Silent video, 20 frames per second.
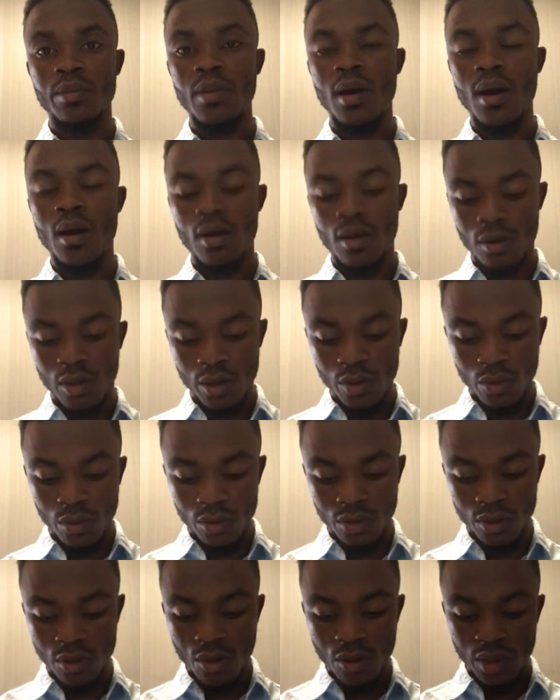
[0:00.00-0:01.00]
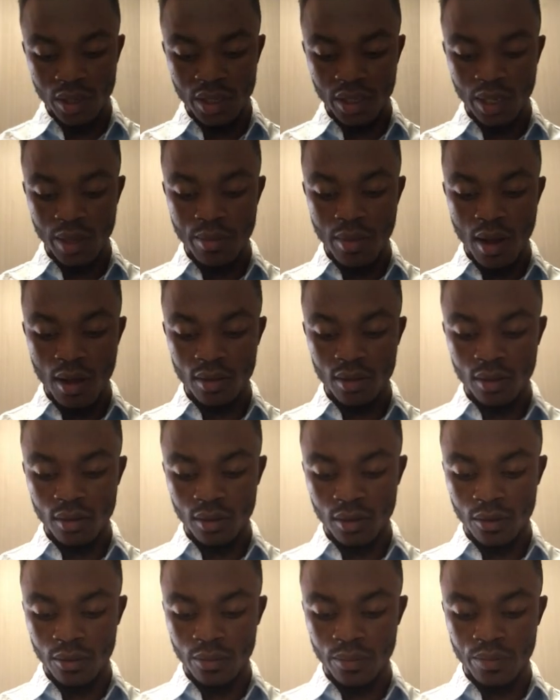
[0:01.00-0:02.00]
about. Uh, he was learning about
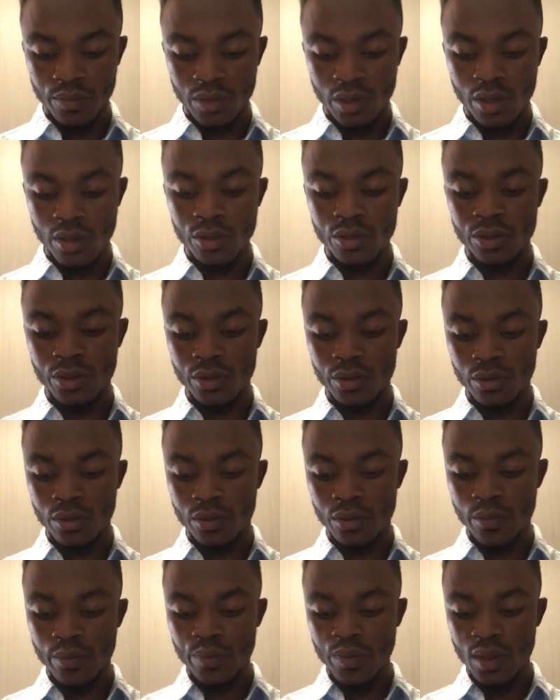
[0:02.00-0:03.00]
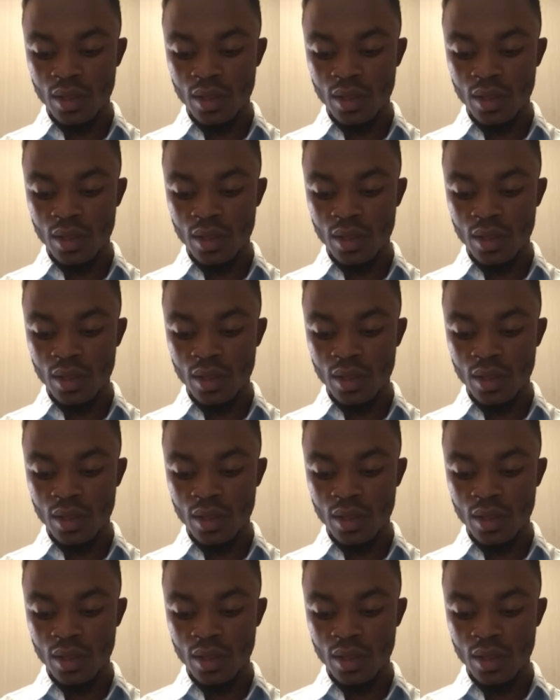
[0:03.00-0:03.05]
um, culture